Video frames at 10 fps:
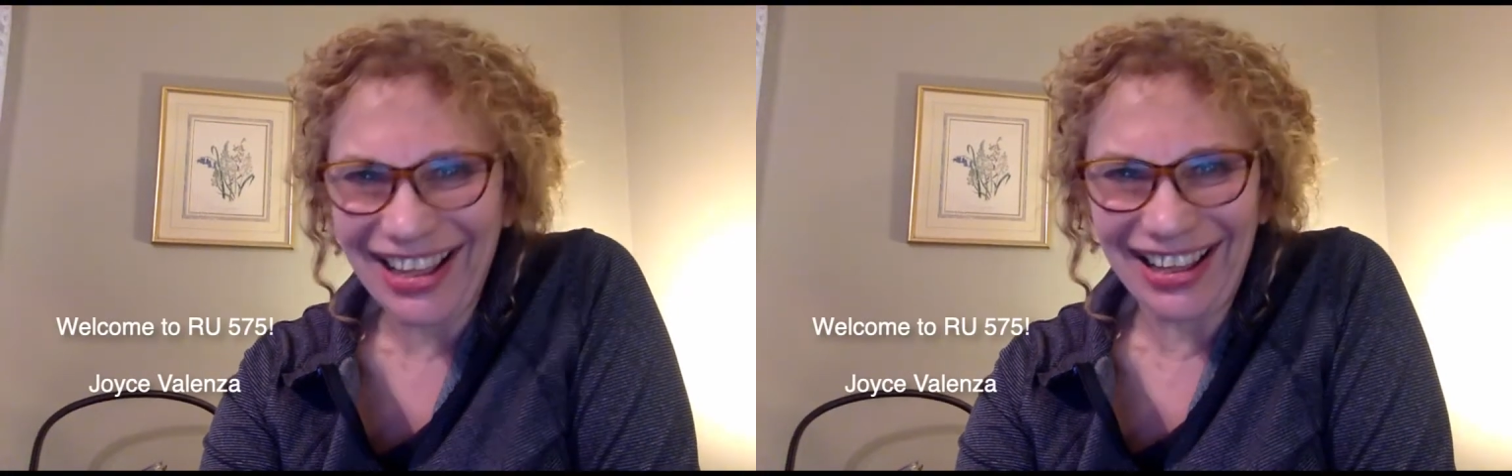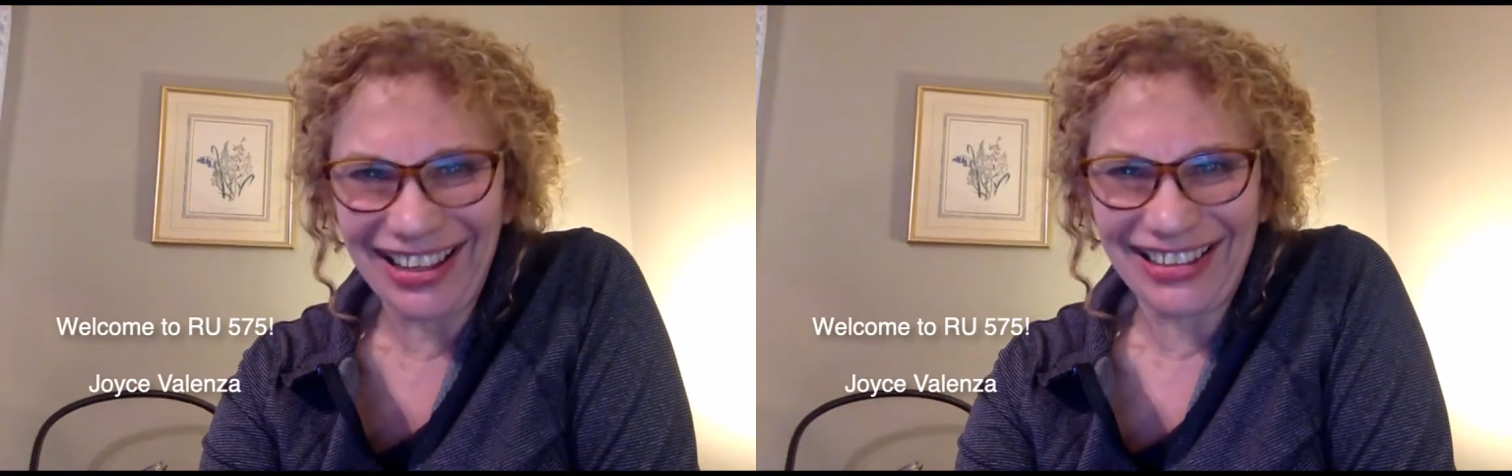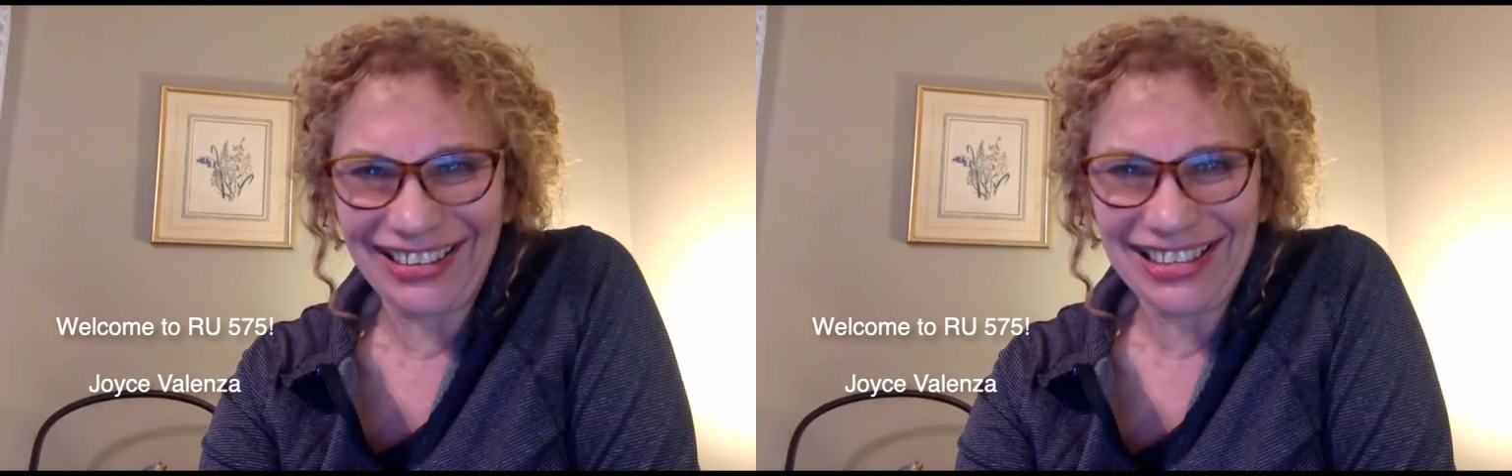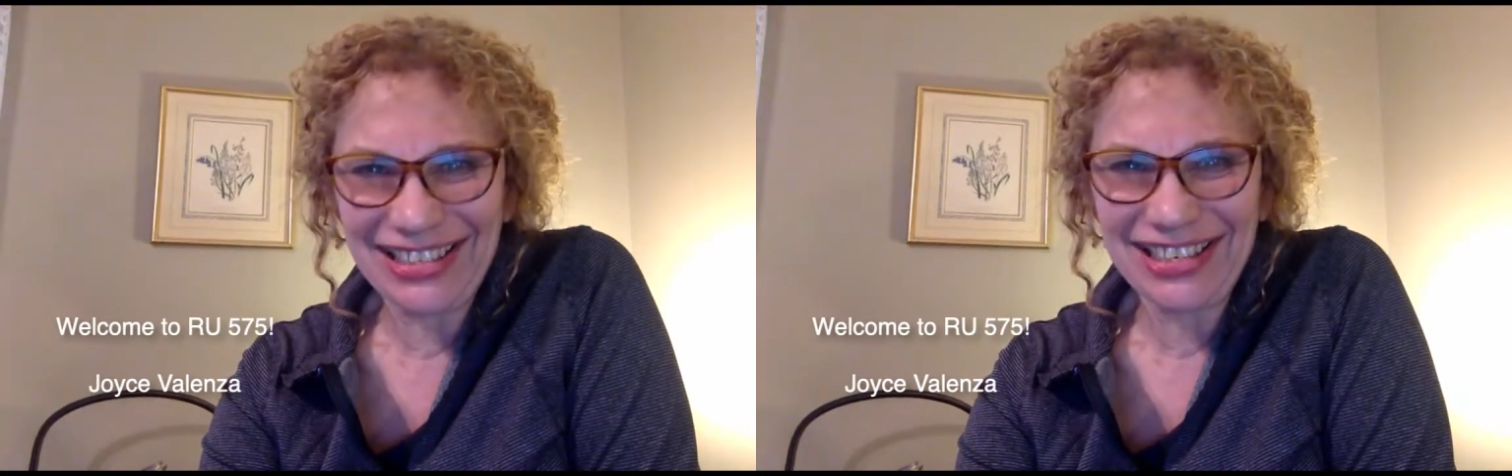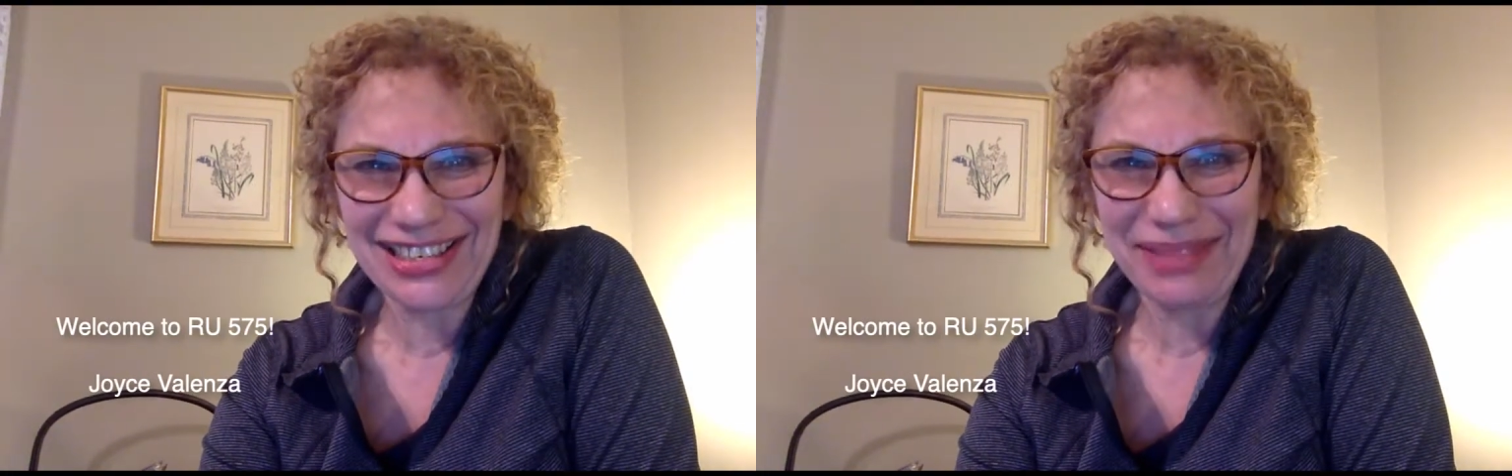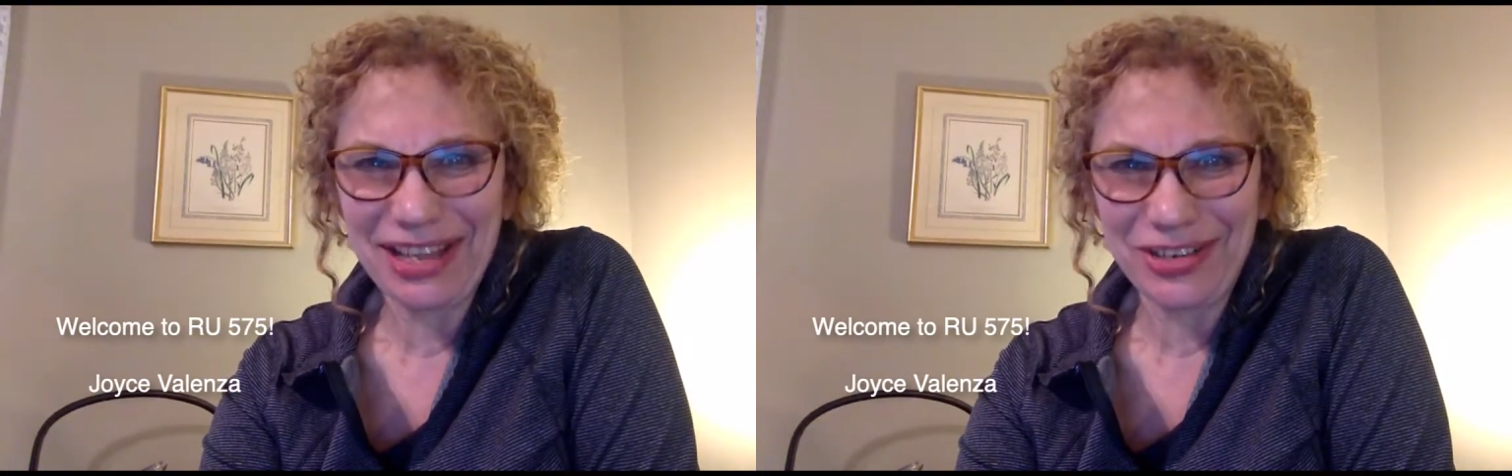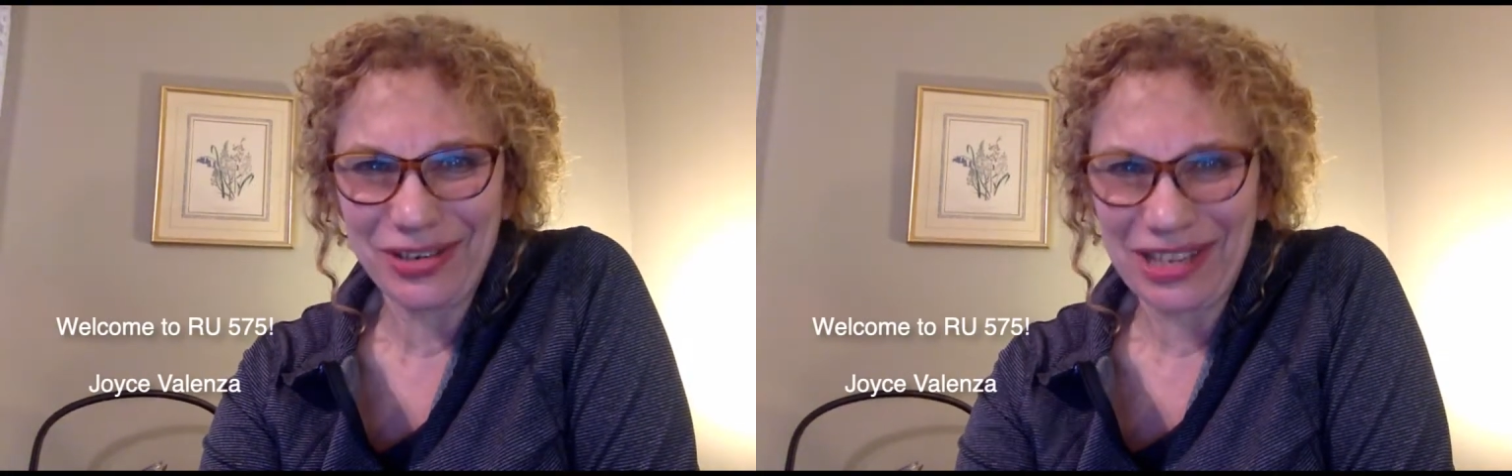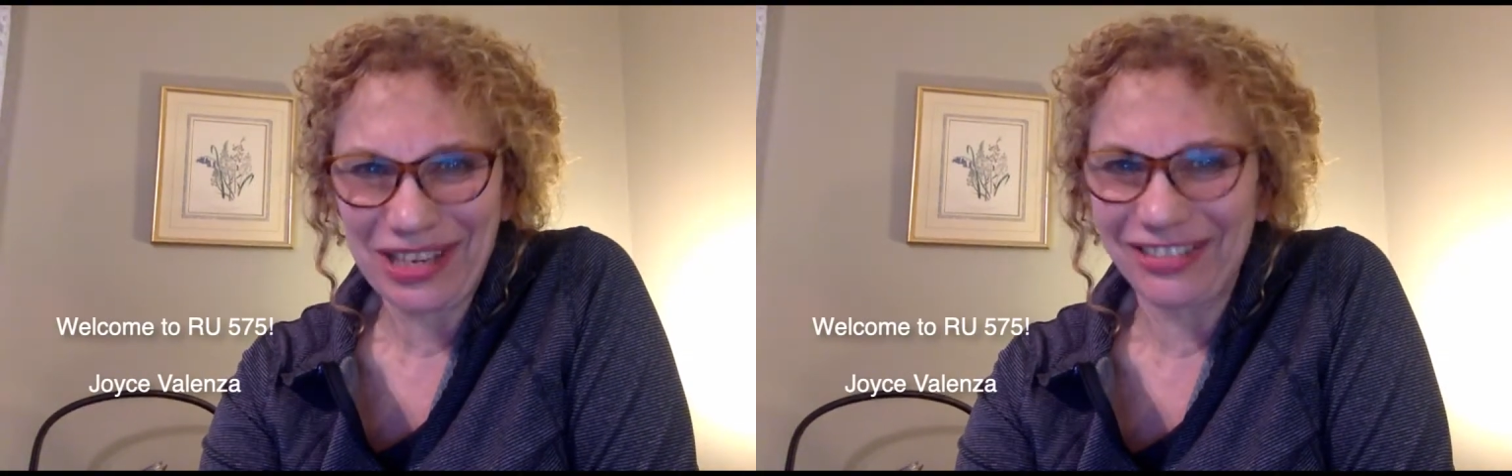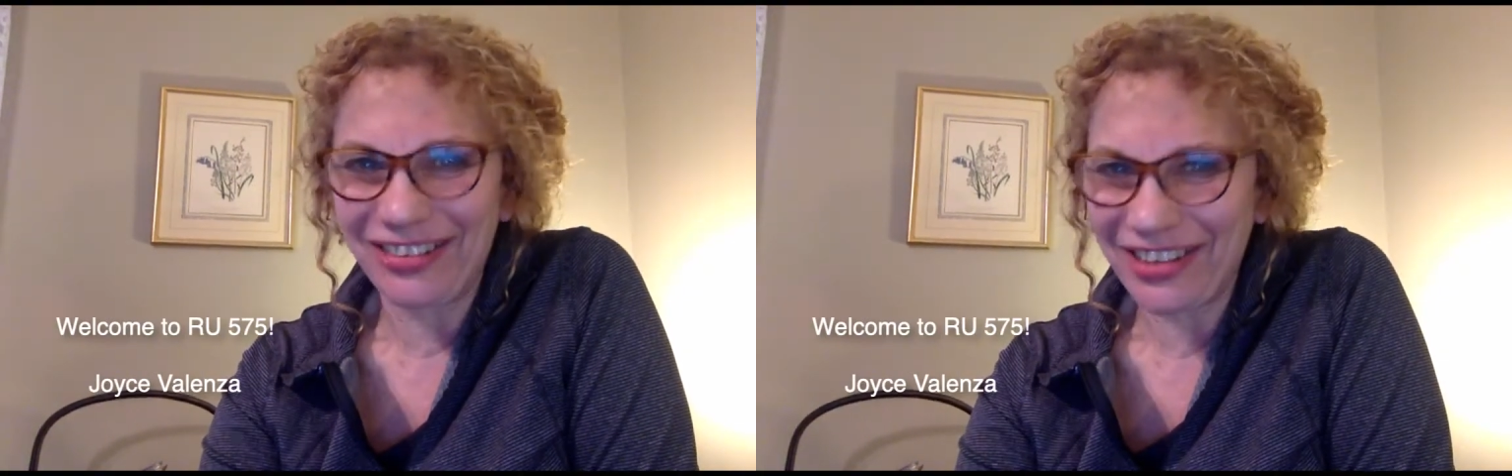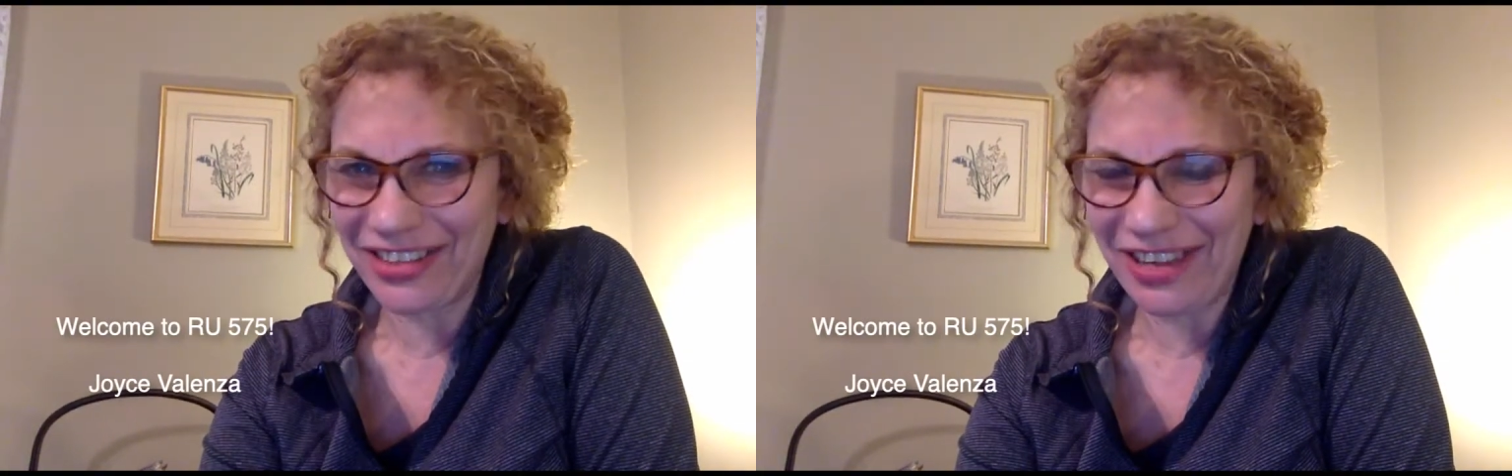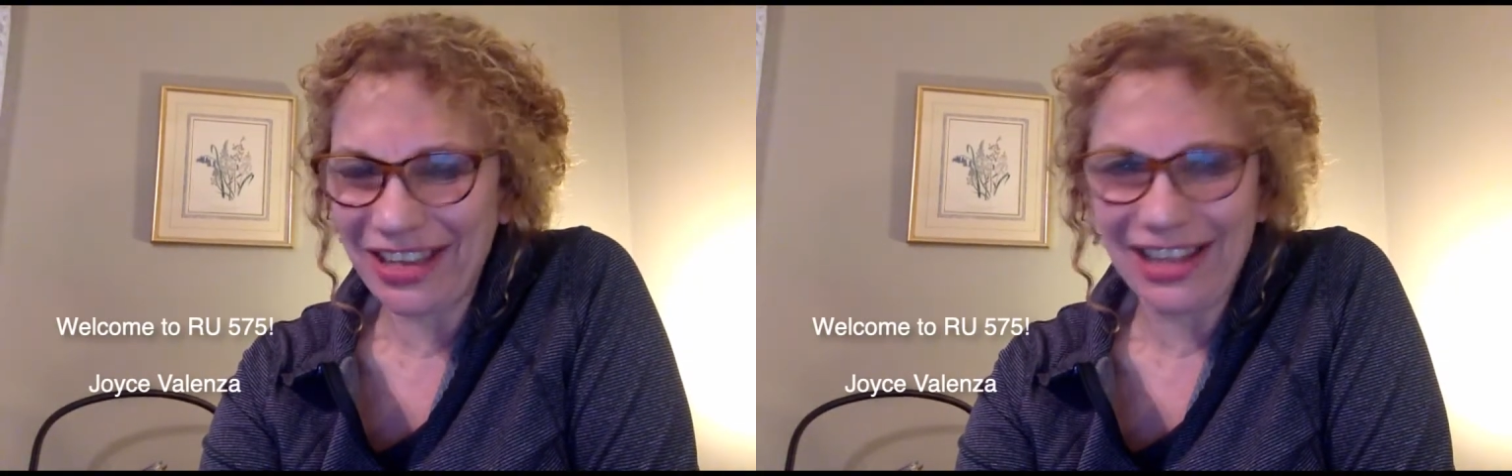Let's just make sure that you are in the right